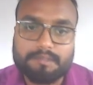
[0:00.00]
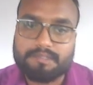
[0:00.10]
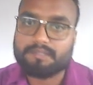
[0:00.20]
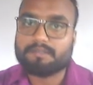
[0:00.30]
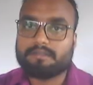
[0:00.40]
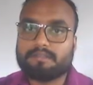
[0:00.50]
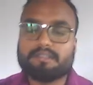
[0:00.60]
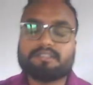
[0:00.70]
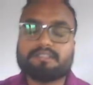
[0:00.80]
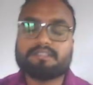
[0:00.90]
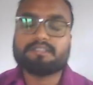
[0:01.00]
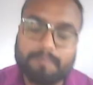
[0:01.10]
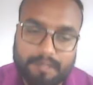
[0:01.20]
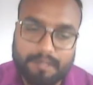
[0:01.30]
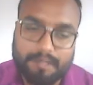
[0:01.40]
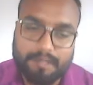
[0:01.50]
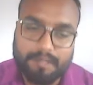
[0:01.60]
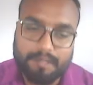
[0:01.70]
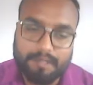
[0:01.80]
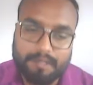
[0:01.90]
tense.